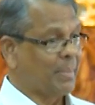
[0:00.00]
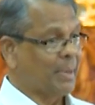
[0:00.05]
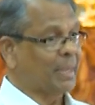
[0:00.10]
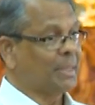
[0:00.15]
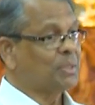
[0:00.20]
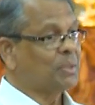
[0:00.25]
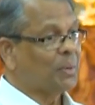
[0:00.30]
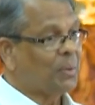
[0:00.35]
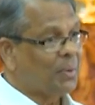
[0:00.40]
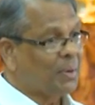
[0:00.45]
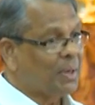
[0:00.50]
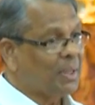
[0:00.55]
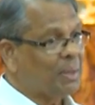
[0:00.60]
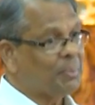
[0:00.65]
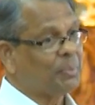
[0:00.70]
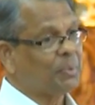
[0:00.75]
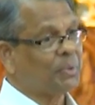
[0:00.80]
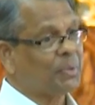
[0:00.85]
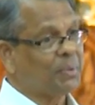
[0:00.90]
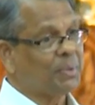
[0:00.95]
Because all
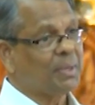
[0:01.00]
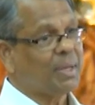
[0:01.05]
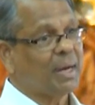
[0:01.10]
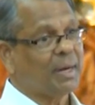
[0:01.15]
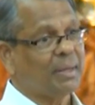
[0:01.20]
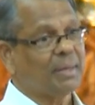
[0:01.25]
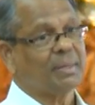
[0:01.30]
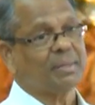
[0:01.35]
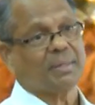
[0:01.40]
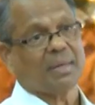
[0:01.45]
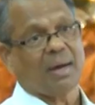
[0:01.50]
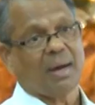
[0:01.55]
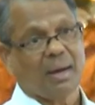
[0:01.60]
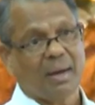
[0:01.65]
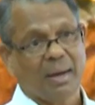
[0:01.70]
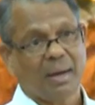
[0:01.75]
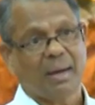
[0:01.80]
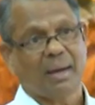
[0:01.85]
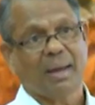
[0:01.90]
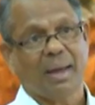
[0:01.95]
the putujjanas
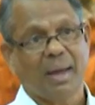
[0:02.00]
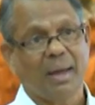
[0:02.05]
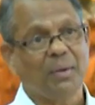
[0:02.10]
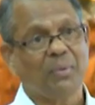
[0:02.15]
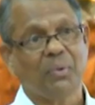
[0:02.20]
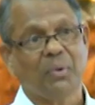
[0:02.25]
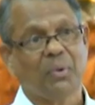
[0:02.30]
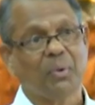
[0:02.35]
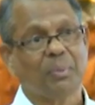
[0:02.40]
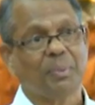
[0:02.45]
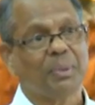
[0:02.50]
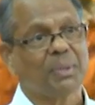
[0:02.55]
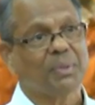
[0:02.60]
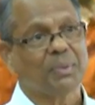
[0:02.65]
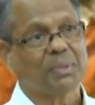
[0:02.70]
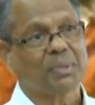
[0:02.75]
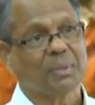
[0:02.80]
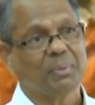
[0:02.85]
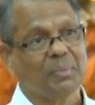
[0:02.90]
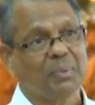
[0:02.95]
have
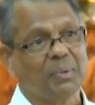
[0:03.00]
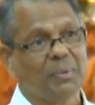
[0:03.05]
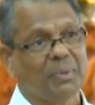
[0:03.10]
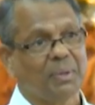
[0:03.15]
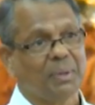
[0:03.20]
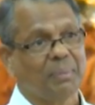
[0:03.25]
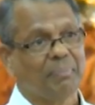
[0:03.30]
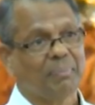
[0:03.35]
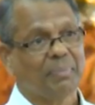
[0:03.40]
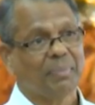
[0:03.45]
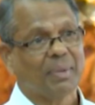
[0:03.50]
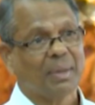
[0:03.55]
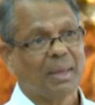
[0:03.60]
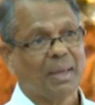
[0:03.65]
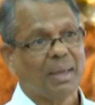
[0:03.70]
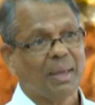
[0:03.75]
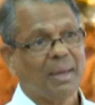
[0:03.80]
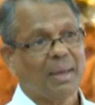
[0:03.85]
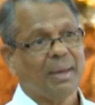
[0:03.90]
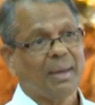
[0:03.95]
lobodosa moha.
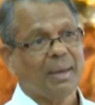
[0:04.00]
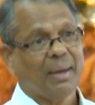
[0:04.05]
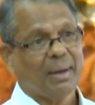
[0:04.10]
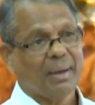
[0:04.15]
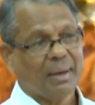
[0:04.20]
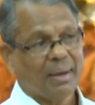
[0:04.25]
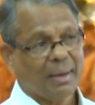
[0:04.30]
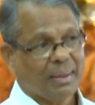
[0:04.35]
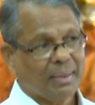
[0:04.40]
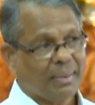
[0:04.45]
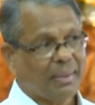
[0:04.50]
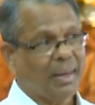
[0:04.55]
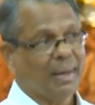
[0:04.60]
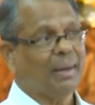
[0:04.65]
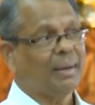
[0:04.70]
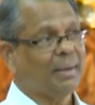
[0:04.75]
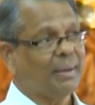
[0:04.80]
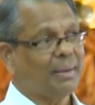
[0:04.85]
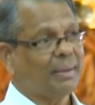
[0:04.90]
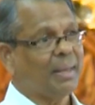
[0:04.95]

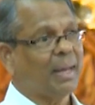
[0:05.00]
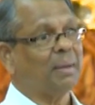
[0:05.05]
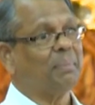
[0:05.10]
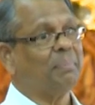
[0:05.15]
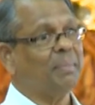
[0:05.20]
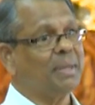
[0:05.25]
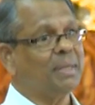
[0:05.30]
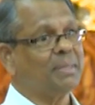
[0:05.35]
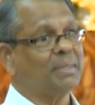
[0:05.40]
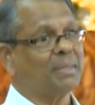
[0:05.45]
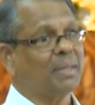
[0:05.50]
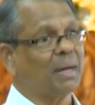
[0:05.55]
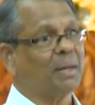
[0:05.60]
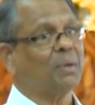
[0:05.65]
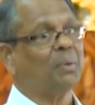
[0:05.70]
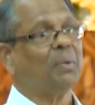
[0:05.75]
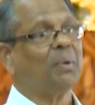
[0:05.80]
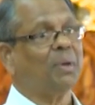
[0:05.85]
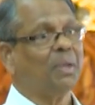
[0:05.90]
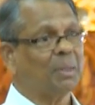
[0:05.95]
Then that means
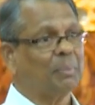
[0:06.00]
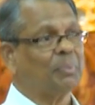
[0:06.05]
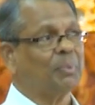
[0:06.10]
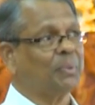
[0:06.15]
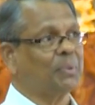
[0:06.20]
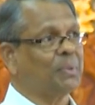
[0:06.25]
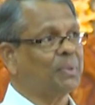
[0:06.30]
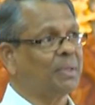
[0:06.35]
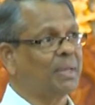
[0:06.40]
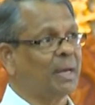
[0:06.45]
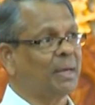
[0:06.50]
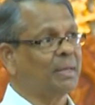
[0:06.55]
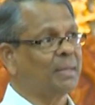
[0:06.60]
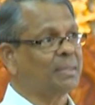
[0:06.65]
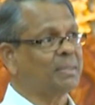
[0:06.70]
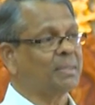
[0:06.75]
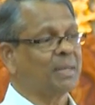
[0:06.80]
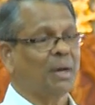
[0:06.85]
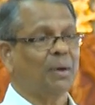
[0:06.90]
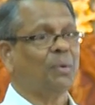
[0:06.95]
that all the
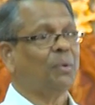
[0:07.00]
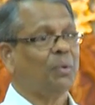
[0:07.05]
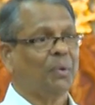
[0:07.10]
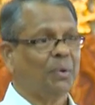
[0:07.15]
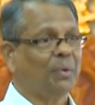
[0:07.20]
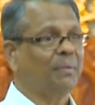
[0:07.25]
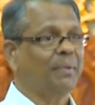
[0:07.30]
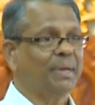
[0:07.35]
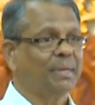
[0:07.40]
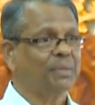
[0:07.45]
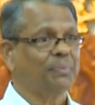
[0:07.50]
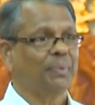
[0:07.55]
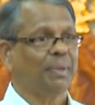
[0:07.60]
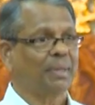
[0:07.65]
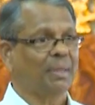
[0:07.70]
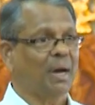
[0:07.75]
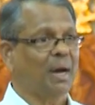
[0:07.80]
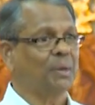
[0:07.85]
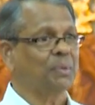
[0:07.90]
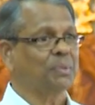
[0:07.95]
putujjanas are always
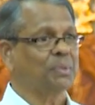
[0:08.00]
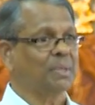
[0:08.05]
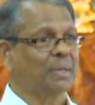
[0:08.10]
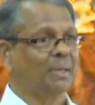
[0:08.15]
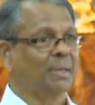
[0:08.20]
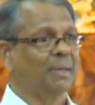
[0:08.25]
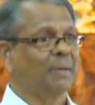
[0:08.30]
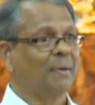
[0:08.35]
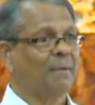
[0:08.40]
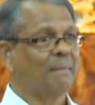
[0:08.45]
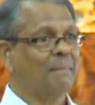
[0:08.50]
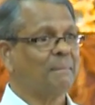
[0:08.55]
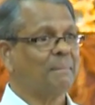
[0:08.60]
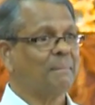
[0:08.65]
with akusala.